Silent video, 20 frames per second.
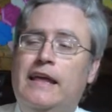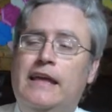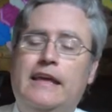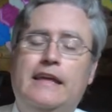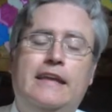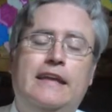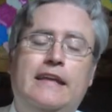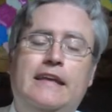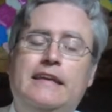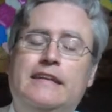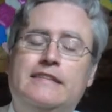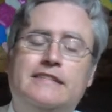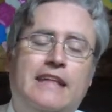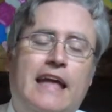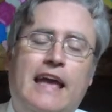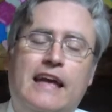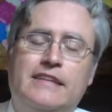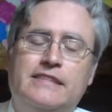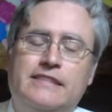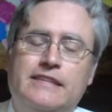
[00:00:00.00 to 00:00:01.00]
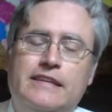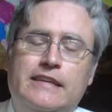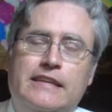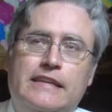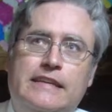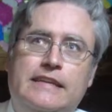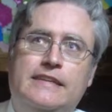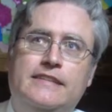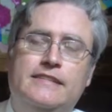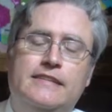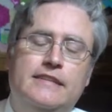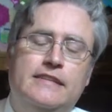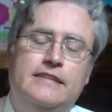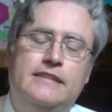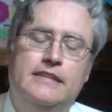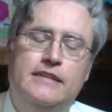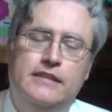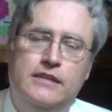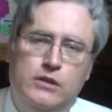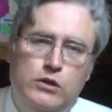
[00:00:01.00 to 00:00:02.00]
it is as easy
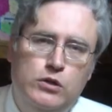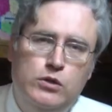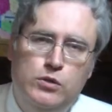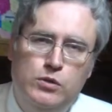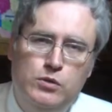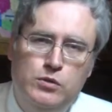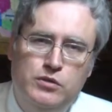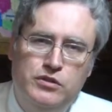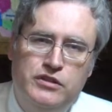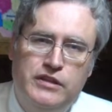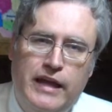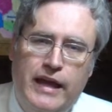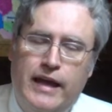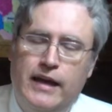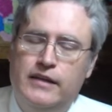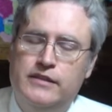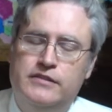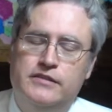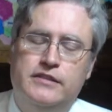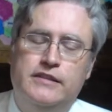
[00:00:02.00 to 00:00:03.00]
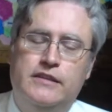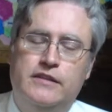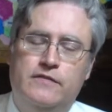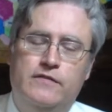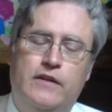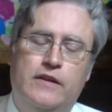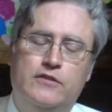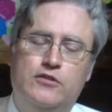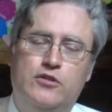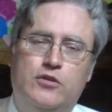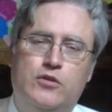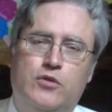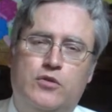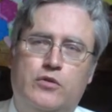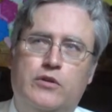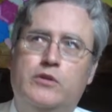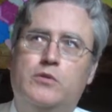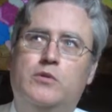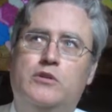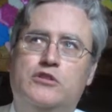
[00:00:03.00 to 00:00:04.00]
to use as the Adventurer
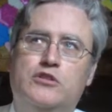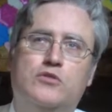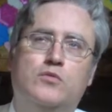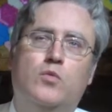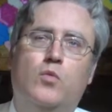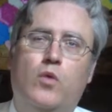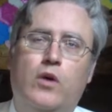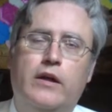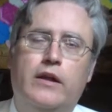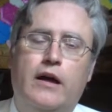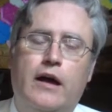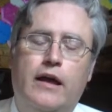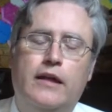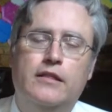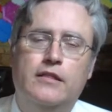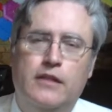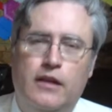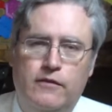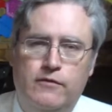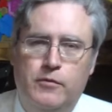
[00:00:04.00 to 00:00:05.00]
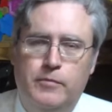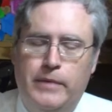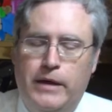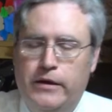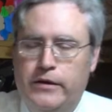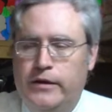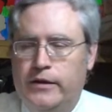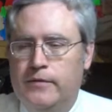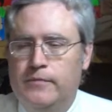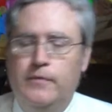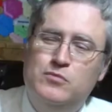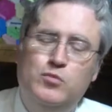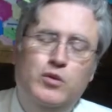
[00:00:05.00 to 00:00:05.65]
3, which is what I love about it.